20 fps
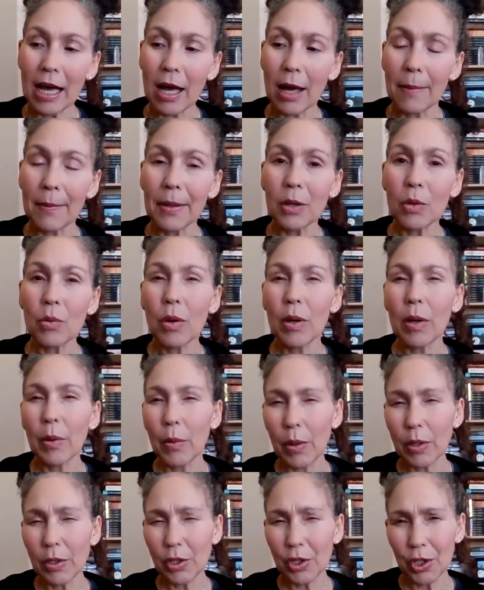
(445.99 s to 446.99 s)
um, a quote
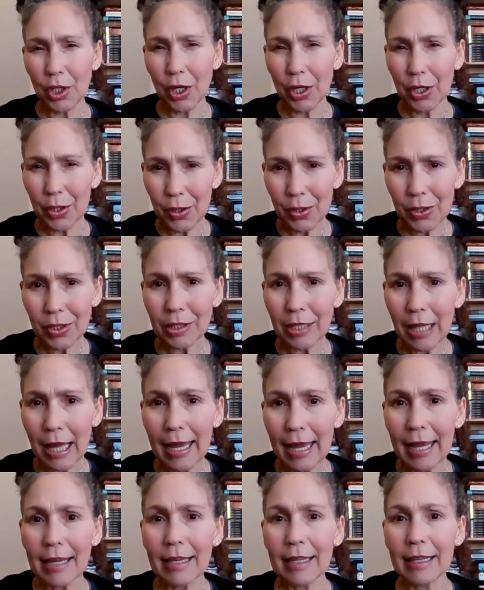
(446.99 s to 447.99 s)
unquote journal
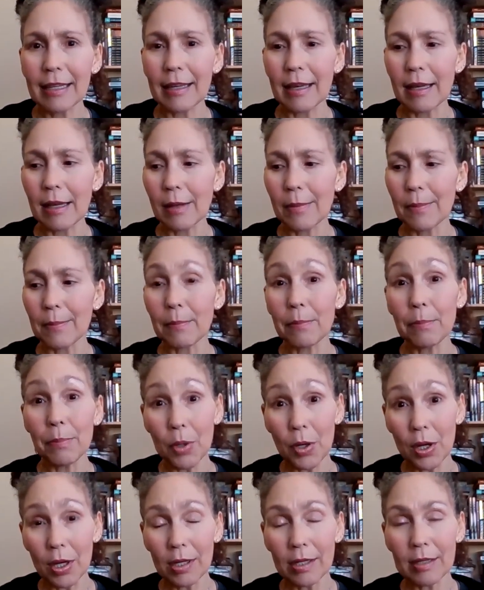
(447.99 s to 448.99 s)
like um,
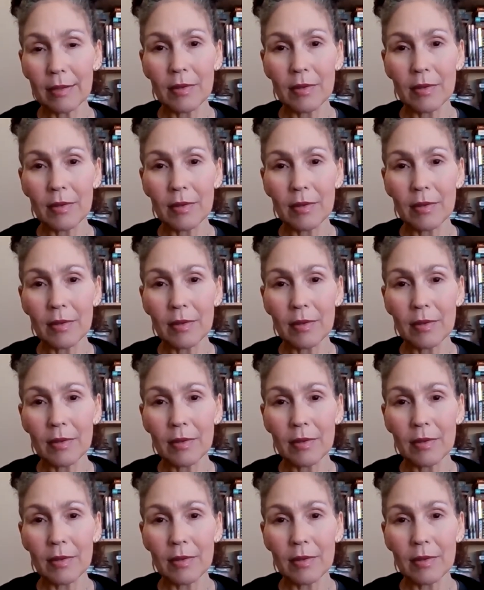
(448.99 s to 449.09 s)
book.